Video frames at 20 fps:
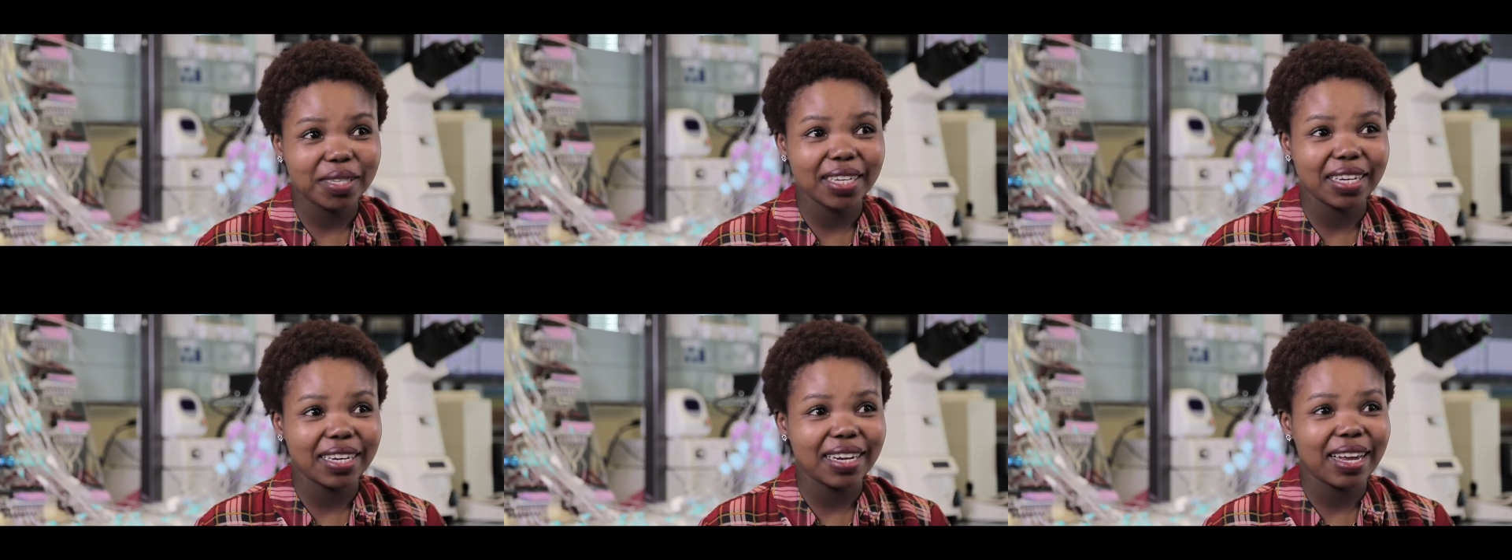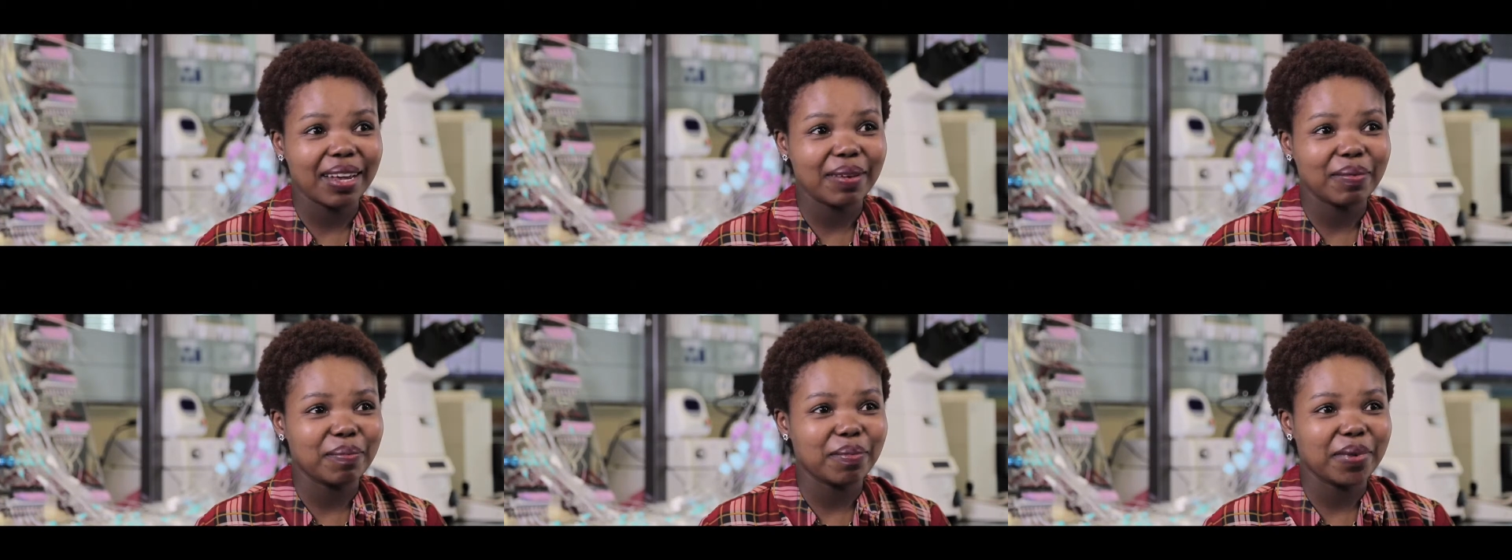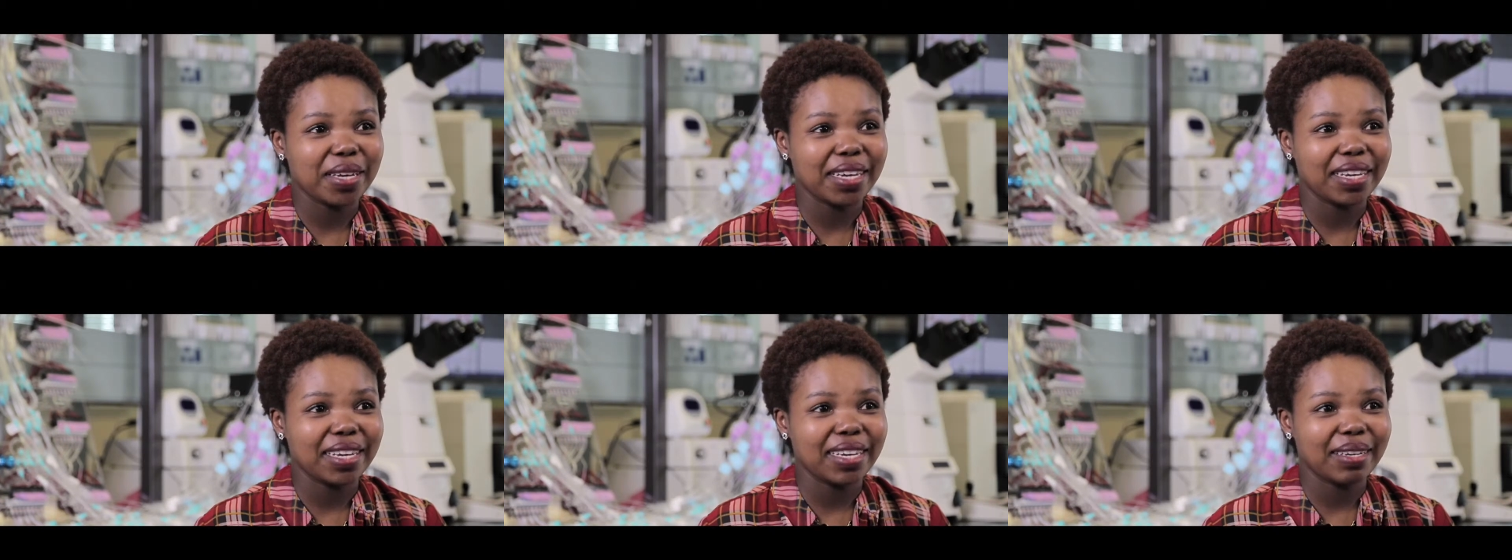that I
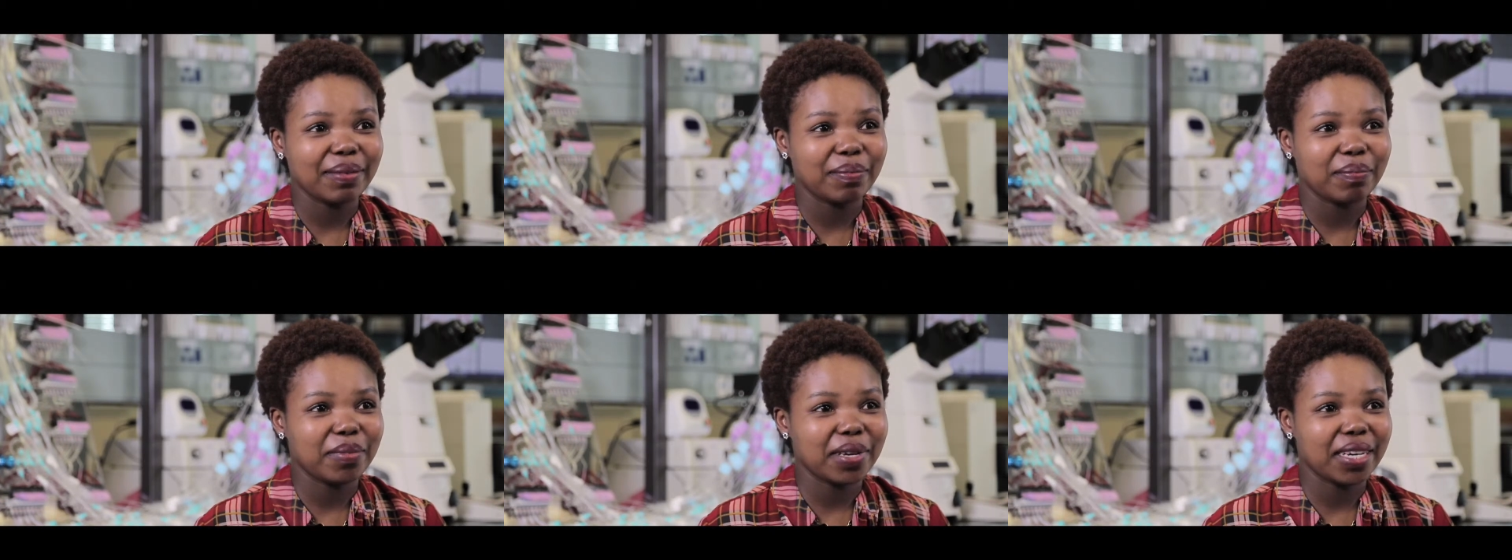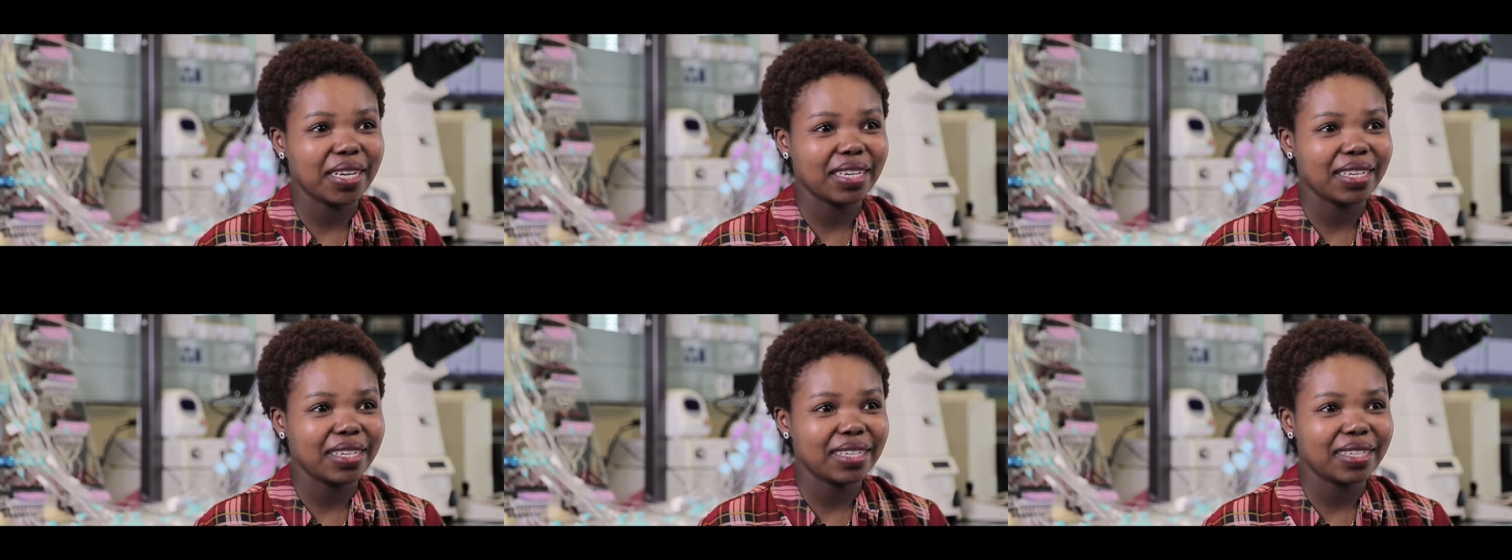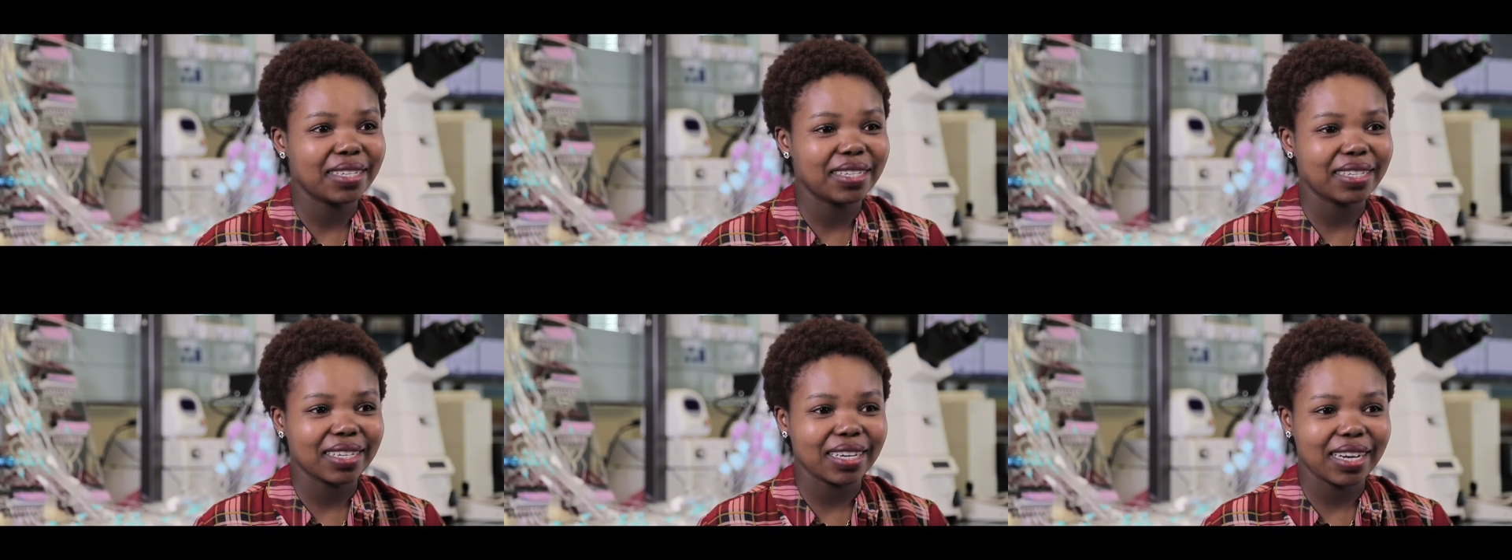
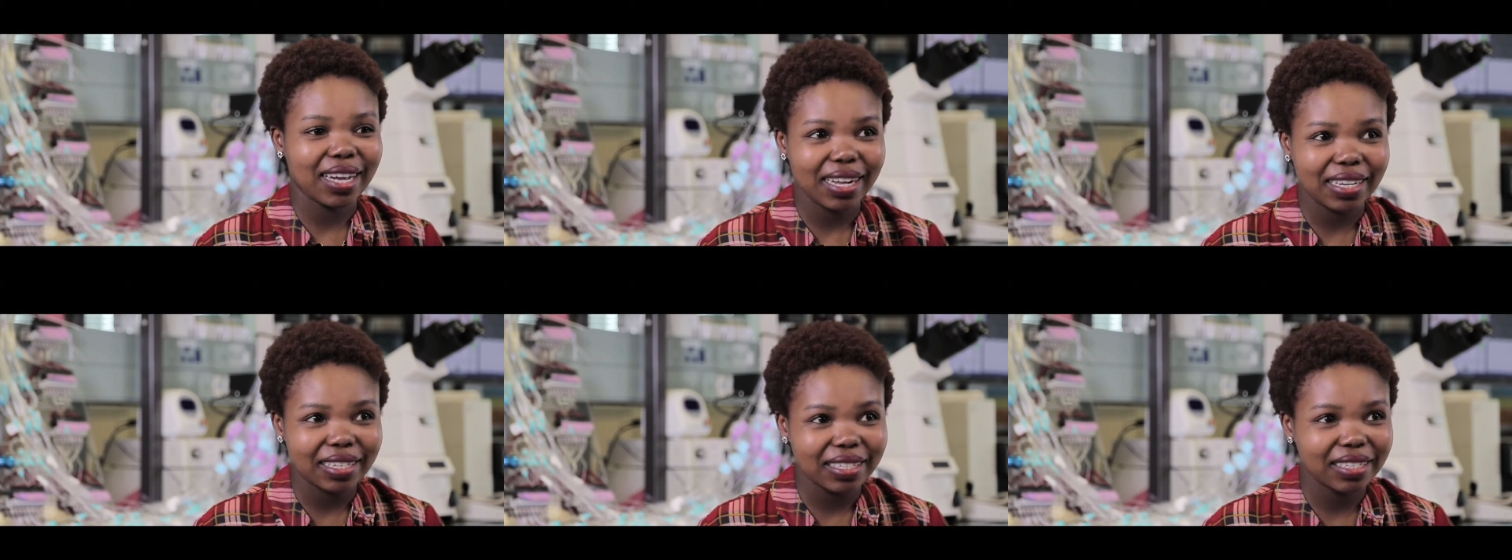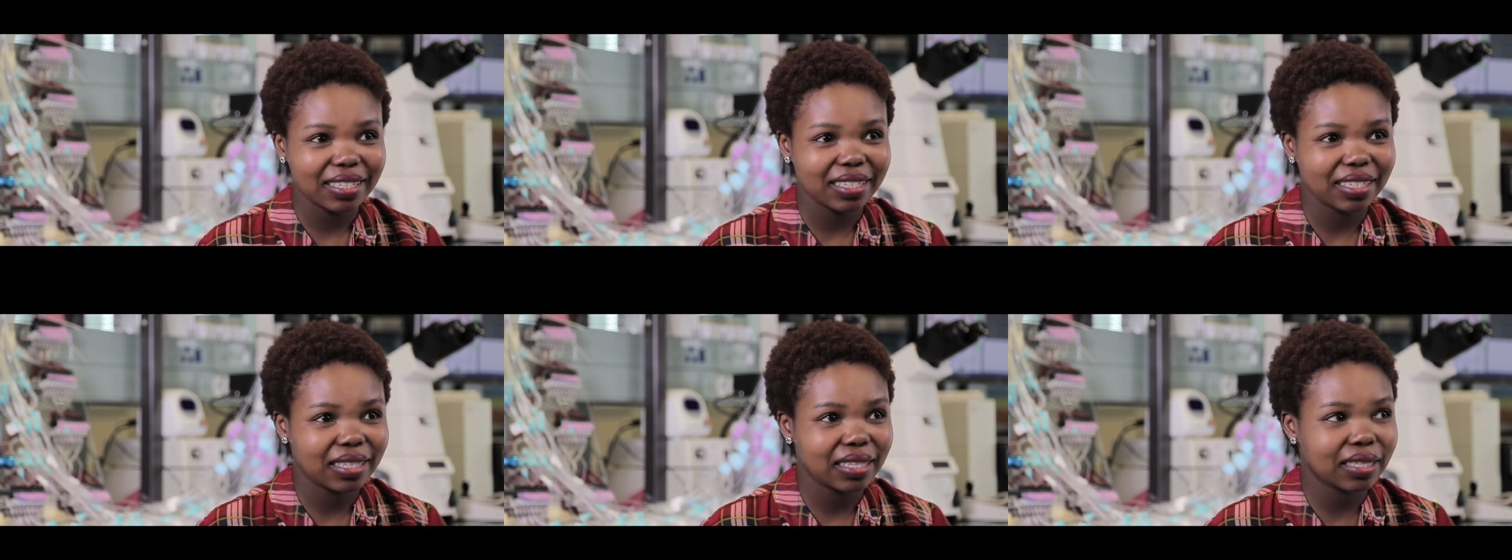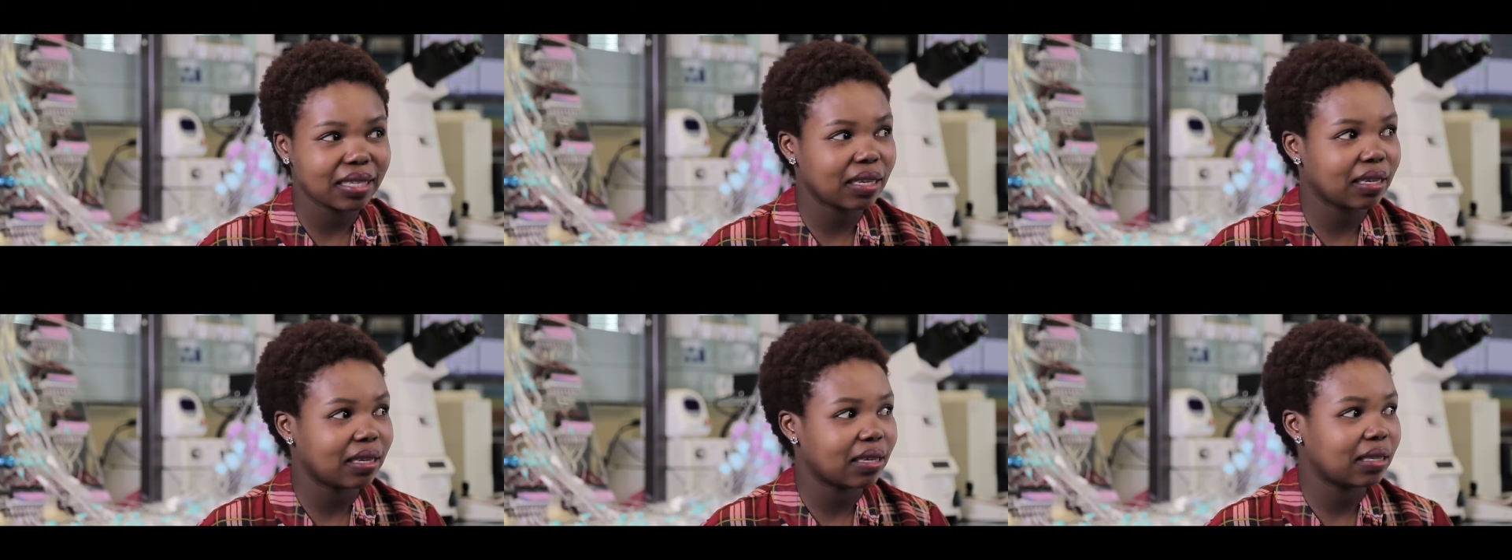made, culture
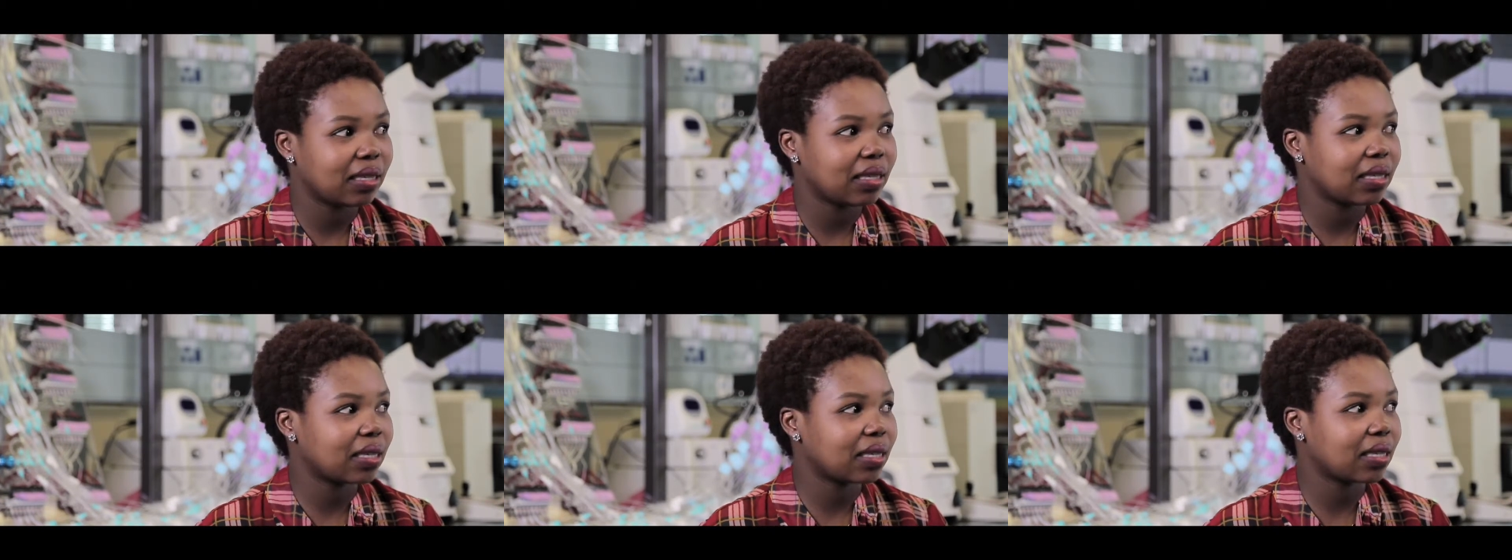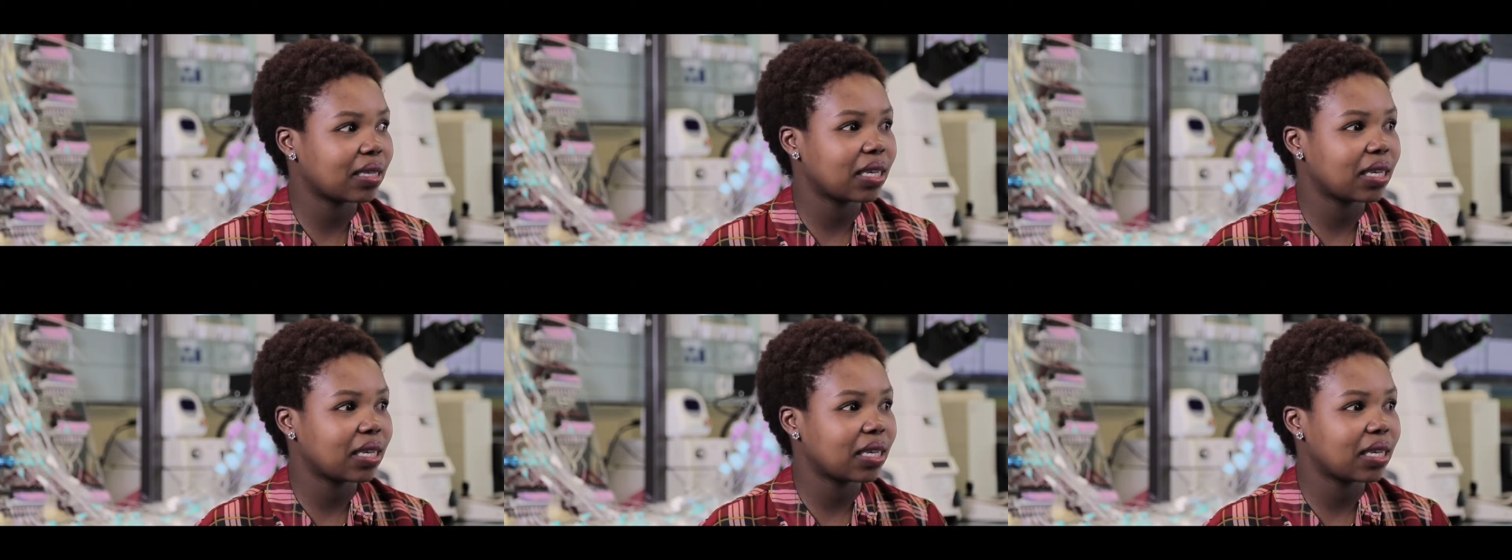cells.